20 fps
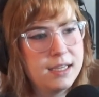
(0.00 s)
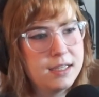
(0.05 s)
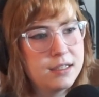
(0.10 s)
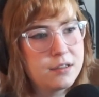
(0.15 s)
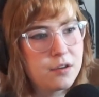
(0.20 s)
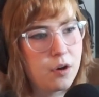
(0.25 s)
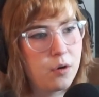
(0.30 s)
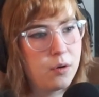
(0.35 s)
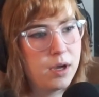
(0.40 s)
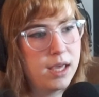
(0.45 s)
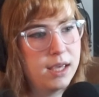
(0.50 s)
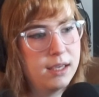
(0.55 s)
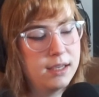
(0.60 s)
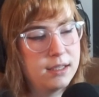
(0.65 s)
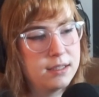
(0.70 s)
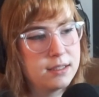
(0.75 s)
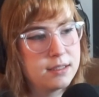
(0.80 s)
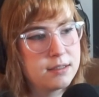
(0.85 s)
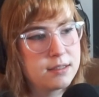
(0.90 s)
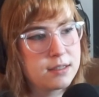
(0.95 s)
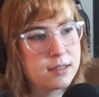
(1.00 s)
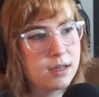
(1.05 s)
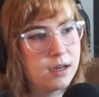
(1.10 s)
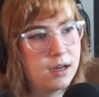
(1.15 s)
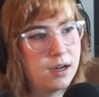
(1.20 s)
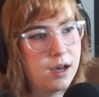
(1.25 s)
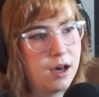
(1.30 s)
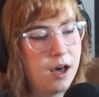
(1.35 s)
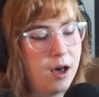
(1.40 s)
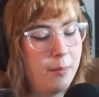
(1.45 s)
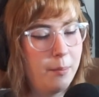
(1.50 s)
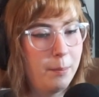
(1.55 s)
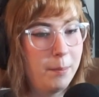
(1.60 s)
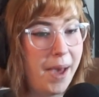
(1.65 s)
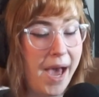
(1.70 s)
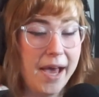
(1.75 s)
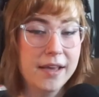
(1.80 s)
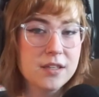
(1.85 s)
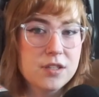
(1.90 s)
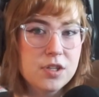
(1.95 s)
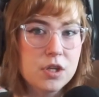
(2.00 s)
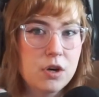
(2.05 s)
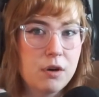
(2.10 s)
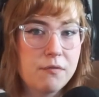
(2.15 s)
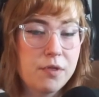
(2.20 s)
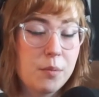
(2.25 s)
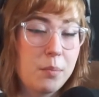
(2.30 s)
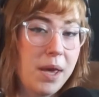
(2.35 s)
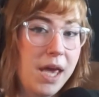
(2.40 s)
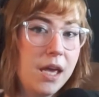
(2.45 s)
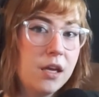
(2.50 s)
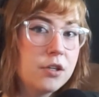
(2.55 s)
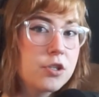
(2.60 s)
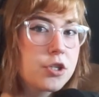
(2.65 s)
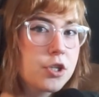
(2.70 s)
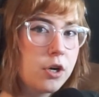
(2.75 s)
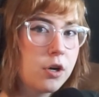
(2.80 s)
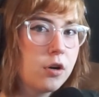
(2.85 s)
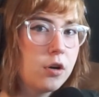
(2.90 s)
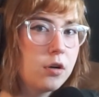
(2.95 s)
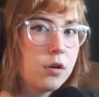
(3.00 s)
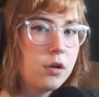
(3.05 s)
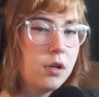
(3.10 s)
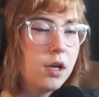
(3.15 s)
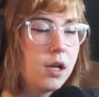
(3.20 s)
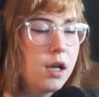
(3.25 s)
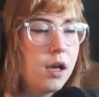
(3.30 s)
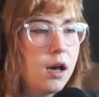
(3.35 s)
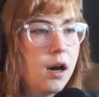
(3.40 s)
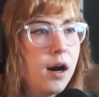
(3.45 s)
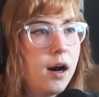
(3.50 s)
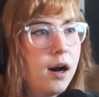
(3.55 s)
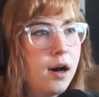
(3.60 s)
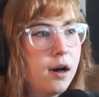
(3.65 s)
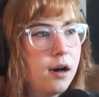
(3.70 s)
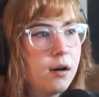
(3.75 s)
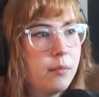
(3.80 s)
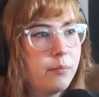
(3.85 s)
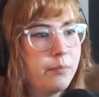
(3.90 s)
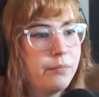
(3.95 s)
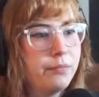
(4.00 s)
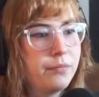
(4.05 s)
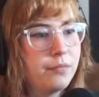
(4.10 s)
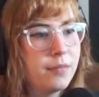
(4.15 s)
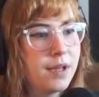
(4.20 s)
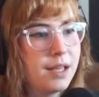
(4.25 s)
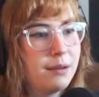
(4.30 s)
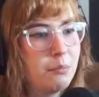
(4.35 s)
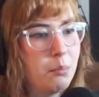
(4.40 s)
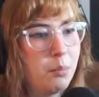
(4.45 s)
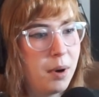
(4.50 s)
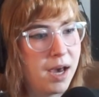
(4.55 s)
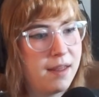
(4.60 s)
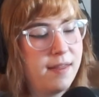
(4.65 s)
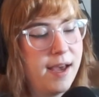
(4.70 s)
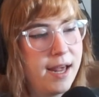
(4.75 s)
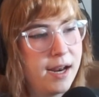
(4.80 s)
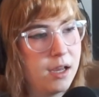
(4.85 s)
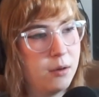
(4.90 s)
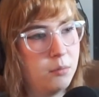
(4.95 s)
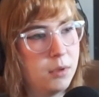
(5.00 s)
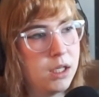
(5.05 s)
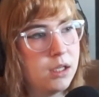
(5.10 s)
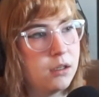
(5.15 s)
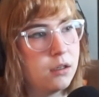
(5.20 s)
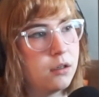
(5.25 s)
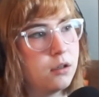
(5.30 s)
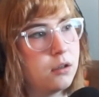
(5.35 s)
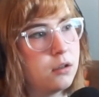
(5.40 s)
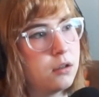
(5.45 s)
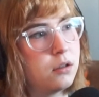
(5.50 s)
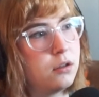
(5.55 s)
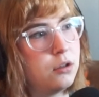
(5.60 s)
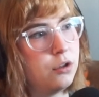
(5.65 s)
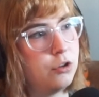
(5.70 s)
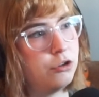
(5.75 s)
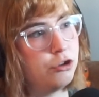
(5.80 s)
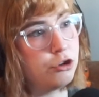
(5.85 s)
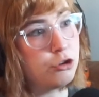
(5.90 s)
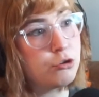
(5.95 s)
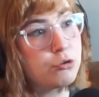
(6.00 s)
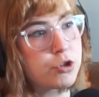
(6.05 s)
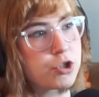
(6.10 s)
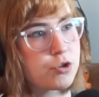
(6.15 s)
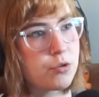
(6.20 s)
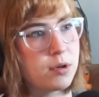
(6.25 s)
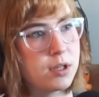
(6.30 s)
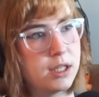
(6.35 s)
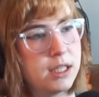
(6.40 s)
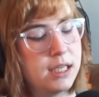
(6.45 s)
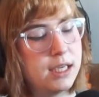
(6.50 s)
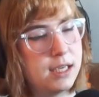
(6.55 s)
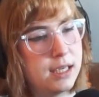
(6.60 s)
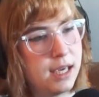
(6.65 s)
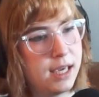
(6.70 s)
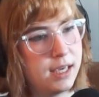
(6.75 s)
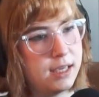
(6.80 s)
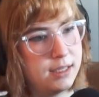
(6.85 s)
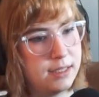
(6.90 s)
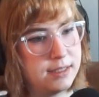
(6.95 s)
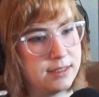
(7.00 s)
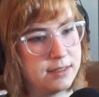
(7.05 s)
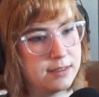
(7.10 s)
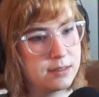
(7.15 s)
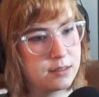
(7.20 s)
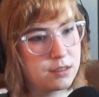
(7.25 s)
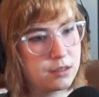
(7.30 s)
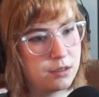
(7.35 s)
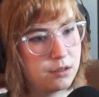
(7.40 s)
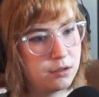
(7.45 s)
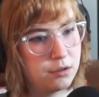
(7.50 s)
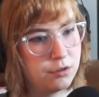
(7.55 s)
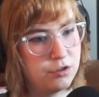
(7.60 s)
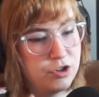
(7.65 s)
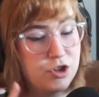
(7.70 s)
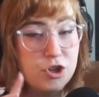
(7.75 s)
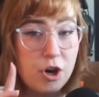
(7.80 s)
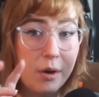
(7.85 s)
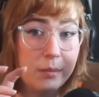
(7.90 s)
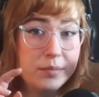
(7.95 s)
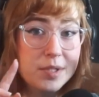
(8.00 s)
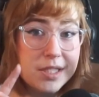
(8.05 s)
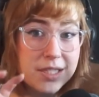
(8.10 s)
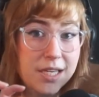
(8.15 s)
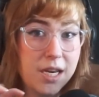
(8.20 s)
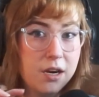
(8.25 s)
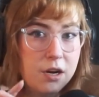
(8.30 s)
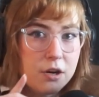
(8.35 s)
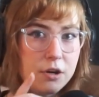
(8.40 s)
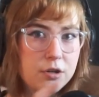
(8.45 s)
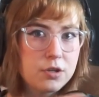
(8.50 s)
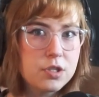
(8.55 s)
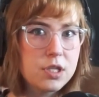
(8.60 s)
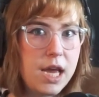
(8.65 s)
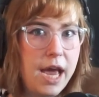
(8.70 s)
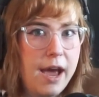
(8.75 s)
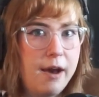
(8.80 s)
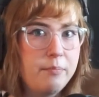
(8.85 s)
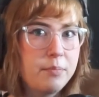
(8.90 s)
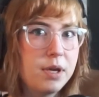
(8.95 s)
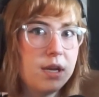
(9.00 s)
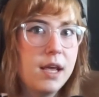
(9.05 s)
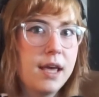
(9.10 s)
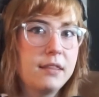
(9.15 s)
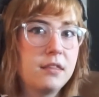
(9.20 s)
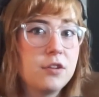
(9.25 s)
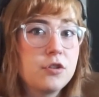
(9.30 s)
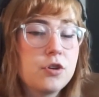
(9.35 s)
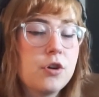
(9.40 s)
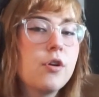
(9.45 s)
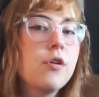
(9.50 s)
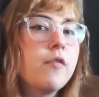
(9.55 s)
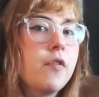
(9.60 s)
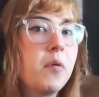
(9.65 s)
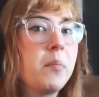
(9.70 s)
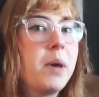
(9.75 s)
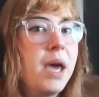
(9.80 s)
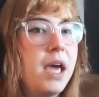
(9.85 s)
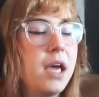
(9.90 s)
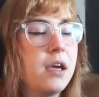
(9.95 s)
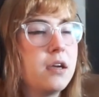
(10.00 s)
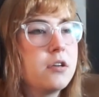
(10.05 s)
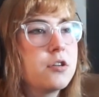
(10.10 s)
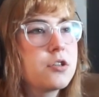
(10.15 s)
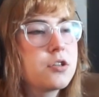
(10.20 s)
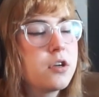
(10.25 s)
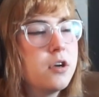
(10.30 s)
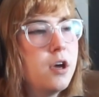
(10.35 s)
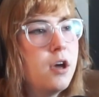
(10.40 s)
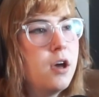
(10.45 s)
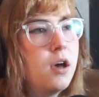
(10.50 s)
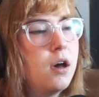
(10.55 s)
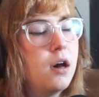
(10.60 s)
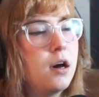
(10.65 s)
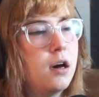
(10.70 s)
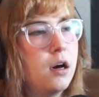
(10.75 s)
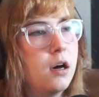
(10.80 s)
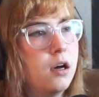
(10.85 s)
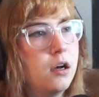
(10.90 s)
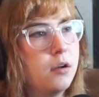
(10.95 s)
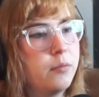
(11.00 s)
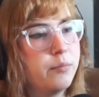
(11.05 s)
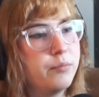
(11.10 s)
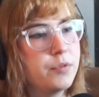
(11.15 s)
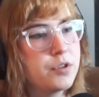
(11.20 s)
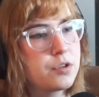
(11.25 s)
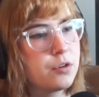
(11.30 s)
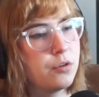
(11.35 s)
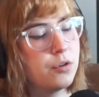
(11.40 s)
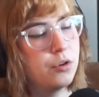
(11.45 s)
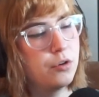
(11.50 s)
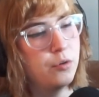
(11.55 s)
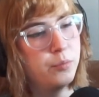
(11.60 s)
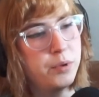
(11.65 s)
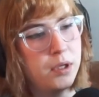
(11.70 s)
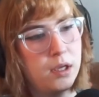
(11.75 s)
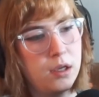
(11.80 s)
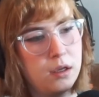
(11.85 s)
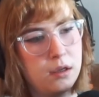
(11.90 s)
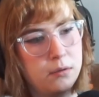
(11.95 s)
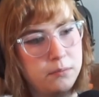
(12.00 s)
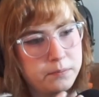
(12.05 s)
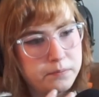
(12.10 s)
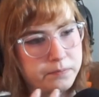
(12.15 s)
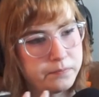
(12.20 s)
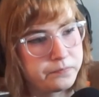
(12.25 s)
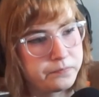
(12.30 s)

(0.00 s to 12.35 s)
Ito is a master of the page turn. Um, by that I mean usually his jump scares happen at the turn of a page. Um, so you'll be